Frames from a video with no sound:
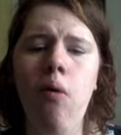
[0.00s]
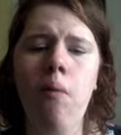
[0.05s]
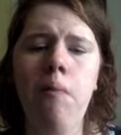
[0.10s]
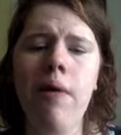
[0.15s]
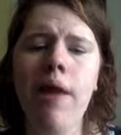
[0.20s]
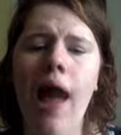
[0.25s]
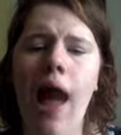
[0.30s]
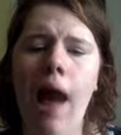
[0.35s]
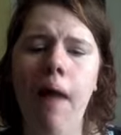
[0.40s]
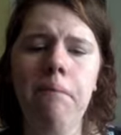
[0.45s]
be
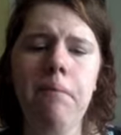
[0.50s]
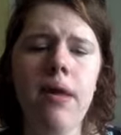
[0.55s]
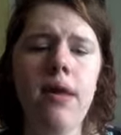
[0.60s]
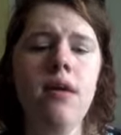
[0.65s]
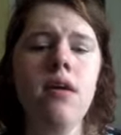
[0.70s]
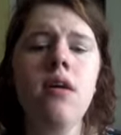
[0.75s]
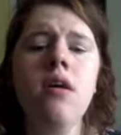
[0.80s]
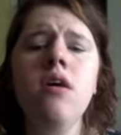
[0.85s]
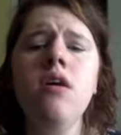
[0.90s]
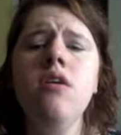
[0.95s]
happy
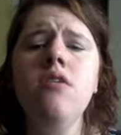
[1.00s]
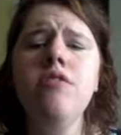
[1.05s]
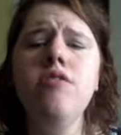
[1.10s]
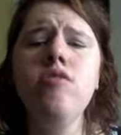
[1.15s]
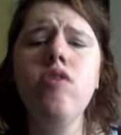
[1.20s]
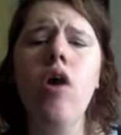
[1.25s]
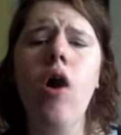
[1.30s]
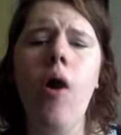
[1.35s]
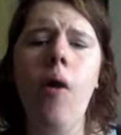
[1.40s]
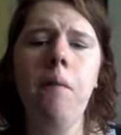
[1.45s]
to
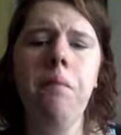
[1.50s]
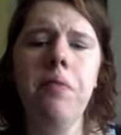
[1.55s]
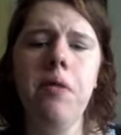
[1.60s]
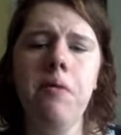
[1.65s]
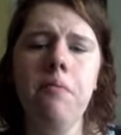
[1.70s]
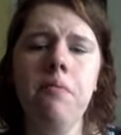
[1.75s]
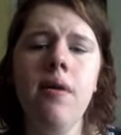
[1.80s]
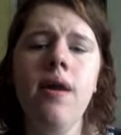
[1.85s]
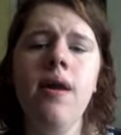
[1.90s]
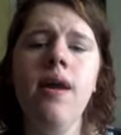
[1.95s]
help
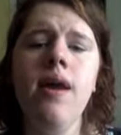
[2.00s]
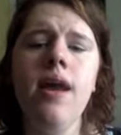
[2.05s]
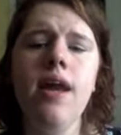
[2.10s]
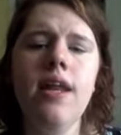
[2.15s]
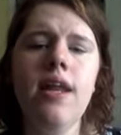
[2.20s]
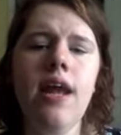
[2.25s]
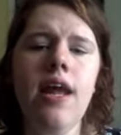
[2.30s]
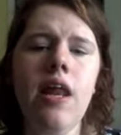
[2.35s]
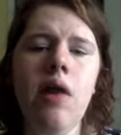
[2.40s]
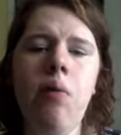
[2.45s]
them in
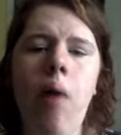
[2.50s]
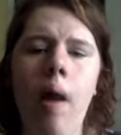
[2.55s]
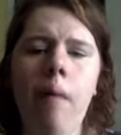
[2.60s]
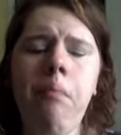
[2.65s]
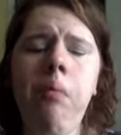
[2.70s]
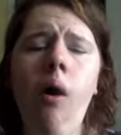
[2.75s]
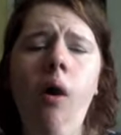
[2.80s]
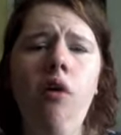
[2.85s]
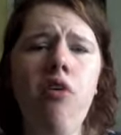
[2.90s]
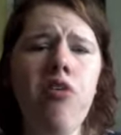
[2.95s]
any way
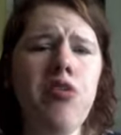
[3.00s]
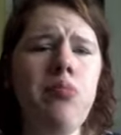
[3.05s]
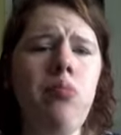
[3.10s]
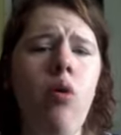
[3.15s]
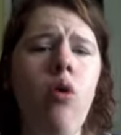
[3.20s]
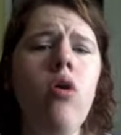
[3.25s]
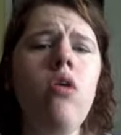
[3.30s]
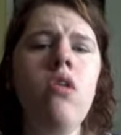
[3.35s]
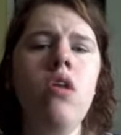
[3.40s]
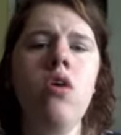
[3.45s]

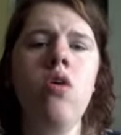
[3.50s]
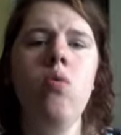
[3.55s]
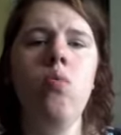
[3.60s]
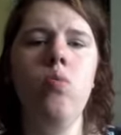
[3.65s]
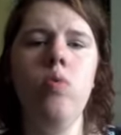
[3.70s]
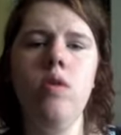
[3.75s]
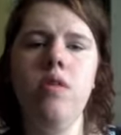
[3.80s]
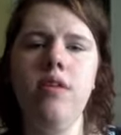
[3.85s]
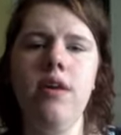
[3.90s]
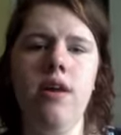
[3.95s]
possible
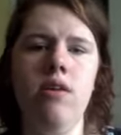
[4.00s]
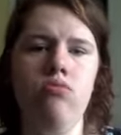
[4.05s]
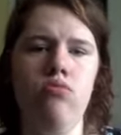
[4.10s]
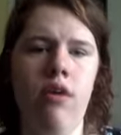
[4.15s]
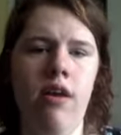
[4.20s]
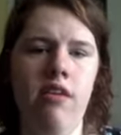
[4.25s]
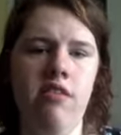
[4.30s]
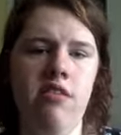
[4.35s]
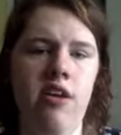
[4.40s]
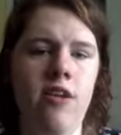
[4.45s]
within
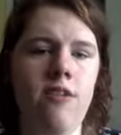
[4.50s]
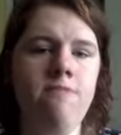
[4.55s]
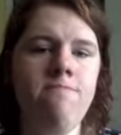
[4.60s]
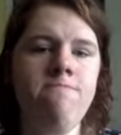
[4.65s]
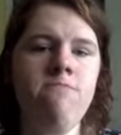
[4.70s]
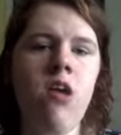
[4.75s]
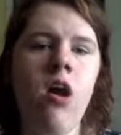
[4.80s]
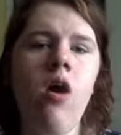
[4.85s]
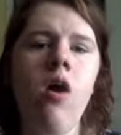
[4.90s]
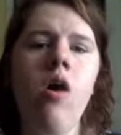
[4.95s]
reason.
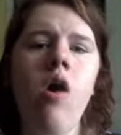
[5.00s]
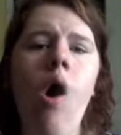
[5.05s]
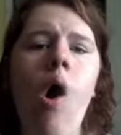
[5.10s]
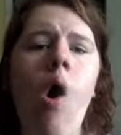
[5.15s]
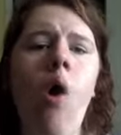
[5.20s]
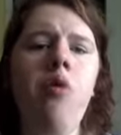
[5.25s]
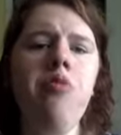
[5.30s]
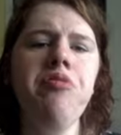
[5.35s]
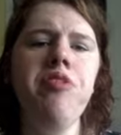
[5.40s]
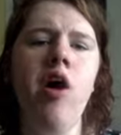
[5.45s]

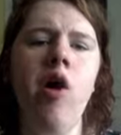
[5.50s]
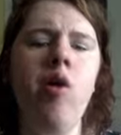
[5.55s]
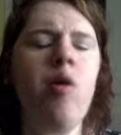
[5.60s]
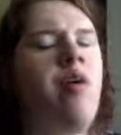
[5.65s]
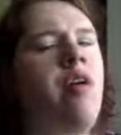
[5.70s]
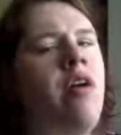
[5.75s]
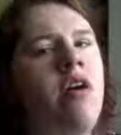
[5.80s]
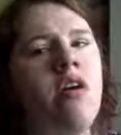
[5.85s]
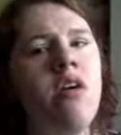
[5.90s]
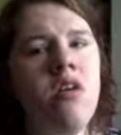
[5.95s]
Also,
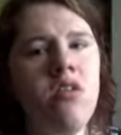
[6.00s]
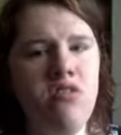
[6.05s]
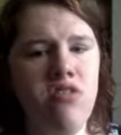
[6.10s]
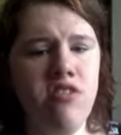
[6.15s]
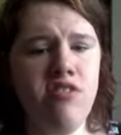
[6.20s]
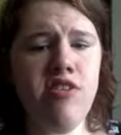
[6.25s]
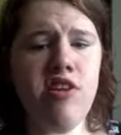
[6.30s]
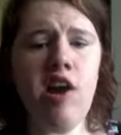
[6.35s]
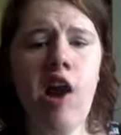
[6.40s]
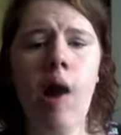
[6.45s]

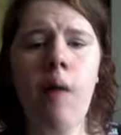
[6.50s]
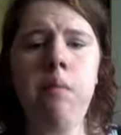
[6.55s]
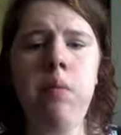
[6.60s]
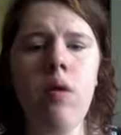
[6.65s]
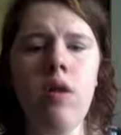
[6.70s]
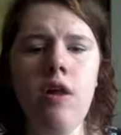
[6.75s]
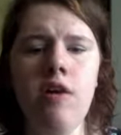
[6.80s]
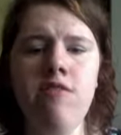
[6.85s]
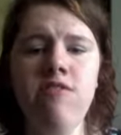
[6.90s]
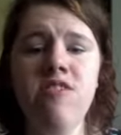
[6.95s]
just a
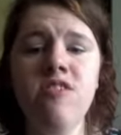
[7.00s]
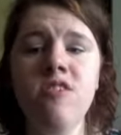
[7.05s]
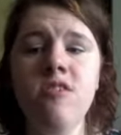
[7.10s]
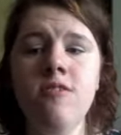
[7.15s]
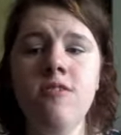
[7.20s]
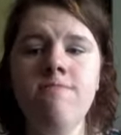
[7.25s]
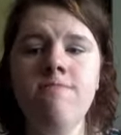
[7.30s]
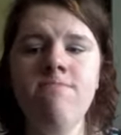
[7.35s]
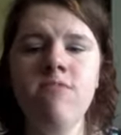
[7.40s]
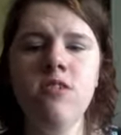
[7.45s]
couple of
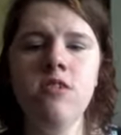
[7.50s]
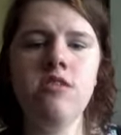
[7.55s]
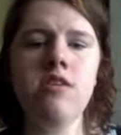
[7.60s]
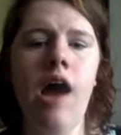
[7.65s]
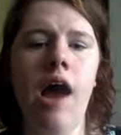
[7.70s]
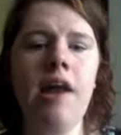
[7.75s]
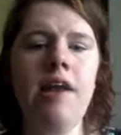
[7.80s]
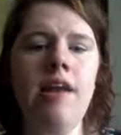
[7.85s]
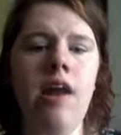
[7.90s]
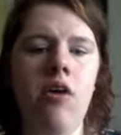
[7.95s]

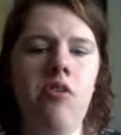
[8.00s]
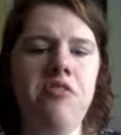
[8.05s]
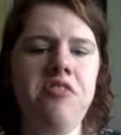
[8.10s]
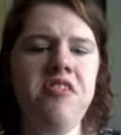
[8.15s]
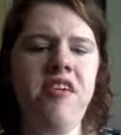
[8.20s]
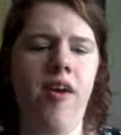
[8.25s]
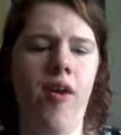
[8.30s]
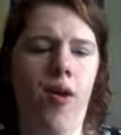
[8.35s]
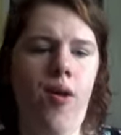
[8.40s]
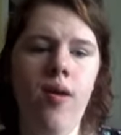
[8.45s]
side notes
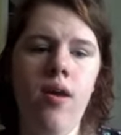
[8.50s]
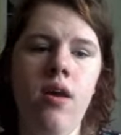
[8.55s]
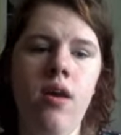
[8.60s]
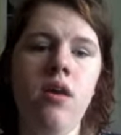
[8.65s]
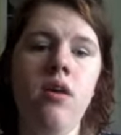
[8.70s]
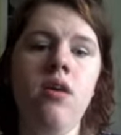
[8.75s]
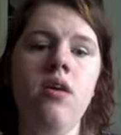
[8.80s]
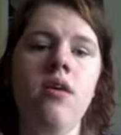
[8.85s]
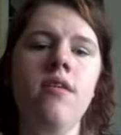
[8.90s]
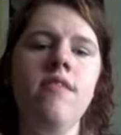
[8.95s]
here.
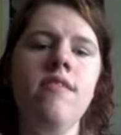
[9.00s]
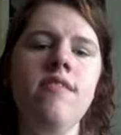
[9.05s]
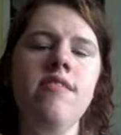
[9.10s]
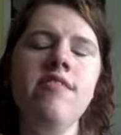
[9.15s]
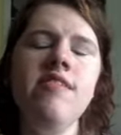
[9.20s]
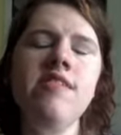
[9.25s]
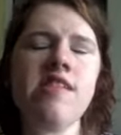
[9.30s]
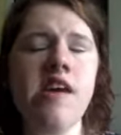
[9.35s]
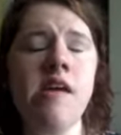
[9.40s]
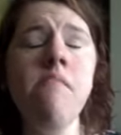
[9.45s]

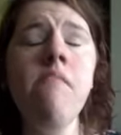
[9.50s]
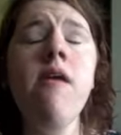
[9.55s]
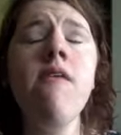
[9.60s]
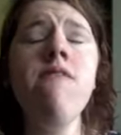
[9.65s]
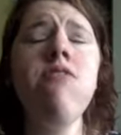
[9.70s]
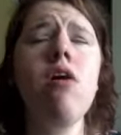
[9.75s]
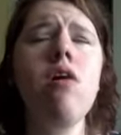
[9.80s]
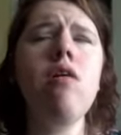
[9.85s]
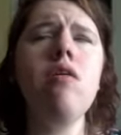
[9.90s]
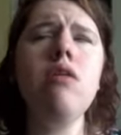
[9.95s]
Some of
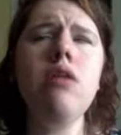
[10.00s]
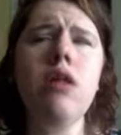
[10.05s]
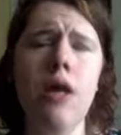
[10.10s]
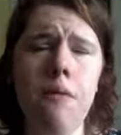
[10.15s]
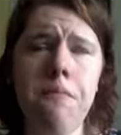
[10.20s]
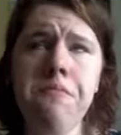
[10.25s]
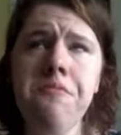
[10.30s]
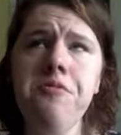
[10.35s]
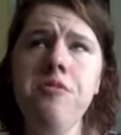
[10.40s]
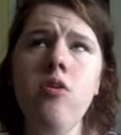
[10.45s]
the
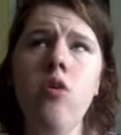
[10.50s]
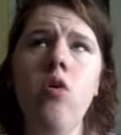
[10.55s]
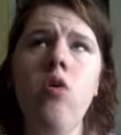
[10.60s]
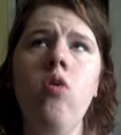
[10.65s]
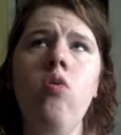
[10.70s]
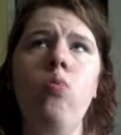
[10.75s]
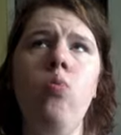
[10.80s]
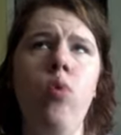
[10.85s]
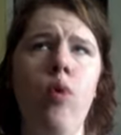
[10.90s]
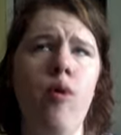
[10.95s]
clips
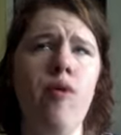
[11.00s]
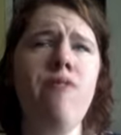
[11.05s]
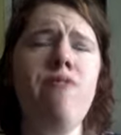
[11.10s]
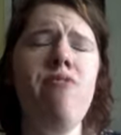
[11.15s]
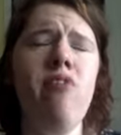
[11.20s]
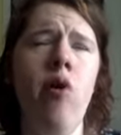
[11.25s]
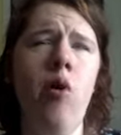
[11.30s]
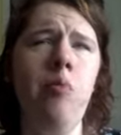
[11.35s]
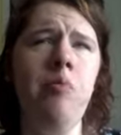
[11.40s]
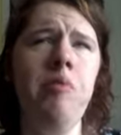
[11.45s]
were
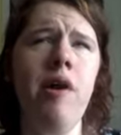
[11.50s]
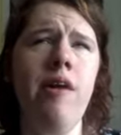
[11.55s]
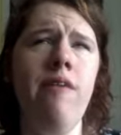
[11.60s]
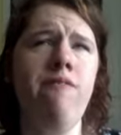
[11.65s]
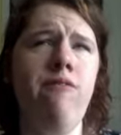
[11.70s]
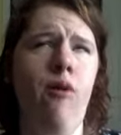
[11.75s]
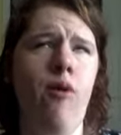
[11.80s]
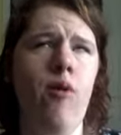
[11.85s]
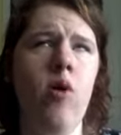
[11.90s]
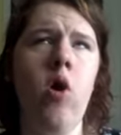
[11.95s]
filmed in
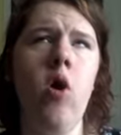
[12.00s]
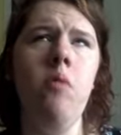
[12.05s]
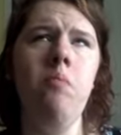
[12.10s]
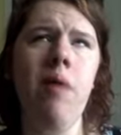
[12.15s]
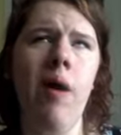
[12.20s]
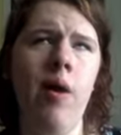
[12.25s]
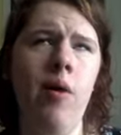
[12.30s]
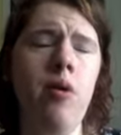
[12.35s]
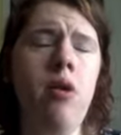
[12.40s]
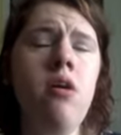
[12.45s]
vertical
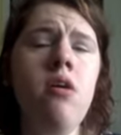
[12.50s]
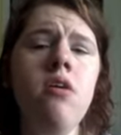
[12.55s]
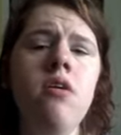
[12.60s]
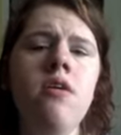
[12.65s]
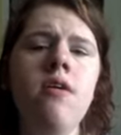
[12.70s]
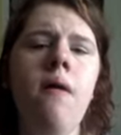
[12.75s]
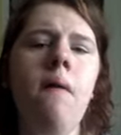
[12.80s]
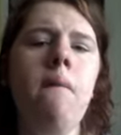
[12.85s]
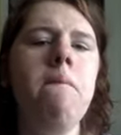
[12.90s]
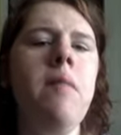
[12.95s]
mode
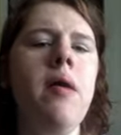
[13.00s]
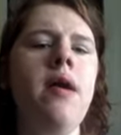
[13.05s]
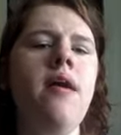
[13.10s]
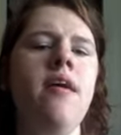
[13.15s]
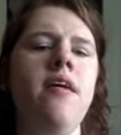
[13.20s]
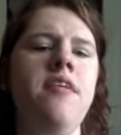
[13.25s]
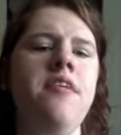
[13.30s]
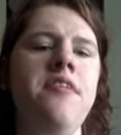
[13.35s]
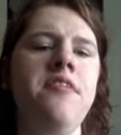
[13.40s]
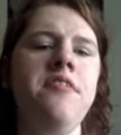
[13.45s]

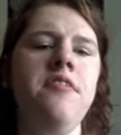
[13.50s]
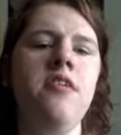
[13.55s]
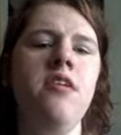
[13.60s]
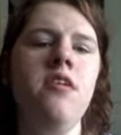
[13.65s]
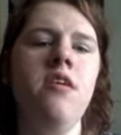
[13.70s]
because